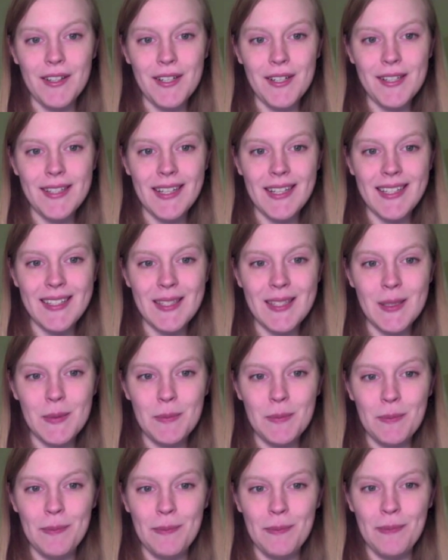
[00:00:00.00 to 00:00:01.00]
is
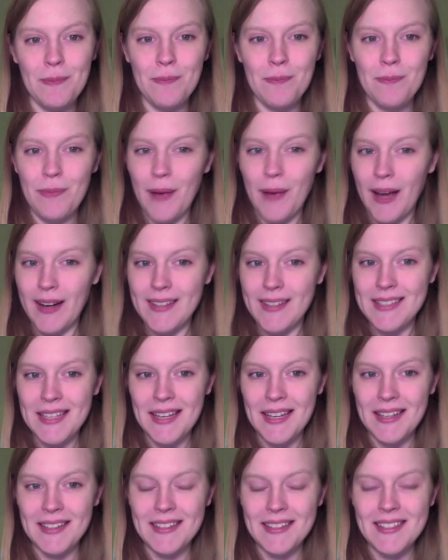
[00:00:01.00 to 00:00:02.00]

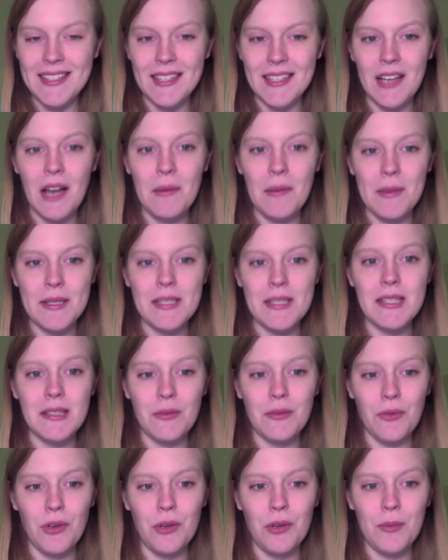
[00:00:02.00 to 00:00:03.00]
expecting to come into the
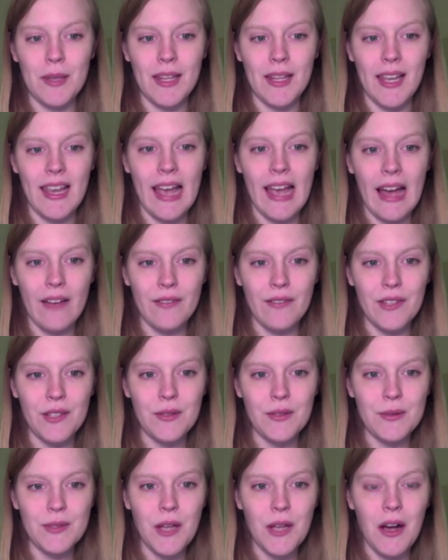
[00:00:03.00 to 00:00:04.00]
room and like have
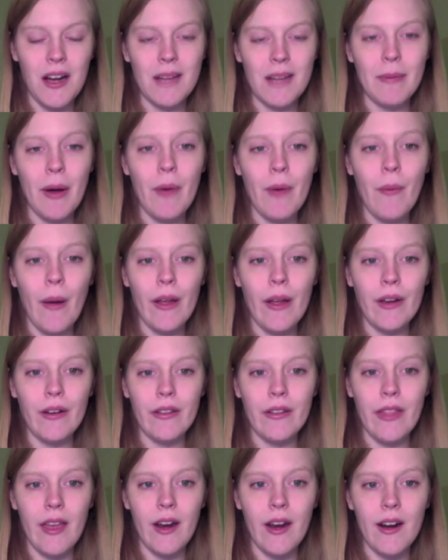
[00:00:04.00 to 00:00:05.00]
you talk about why you're
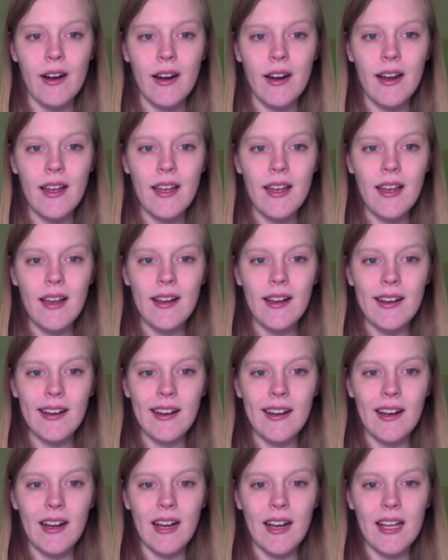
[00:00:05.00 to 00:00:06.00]
there.
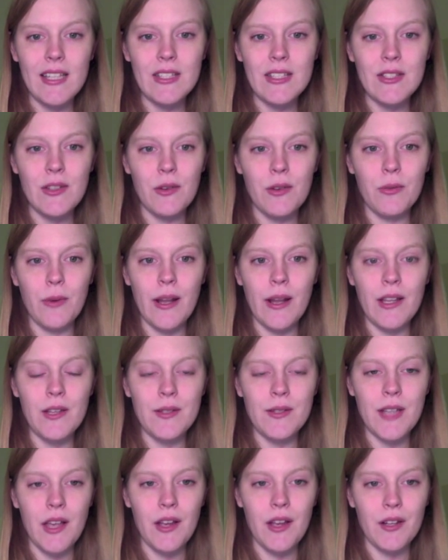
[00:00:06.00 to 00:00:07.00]
So when you
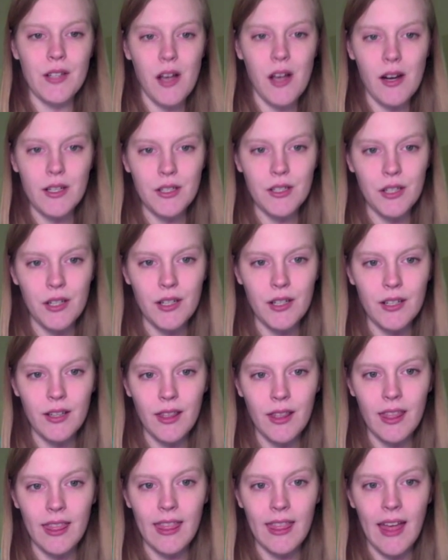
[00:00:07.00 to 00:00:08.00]
tell your doctor
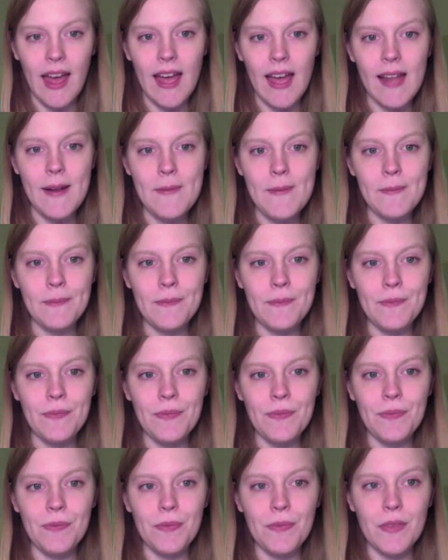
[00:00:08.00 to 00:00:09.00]
that
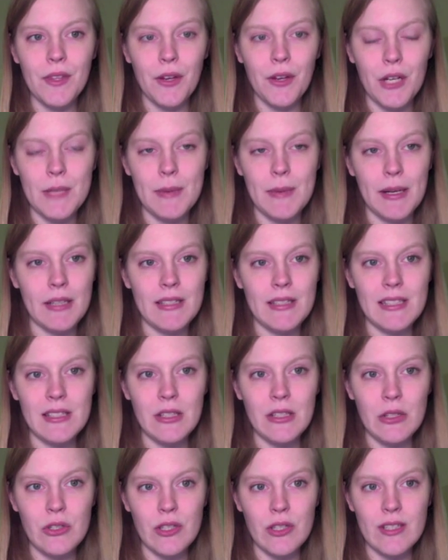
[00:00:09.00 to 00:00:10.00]
you're experiencing
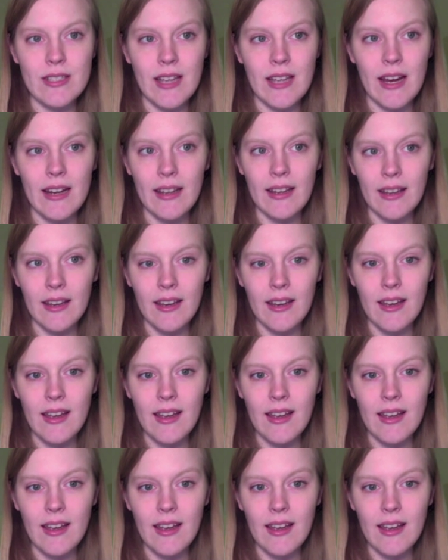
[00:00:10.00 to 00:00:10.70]
social anxiety,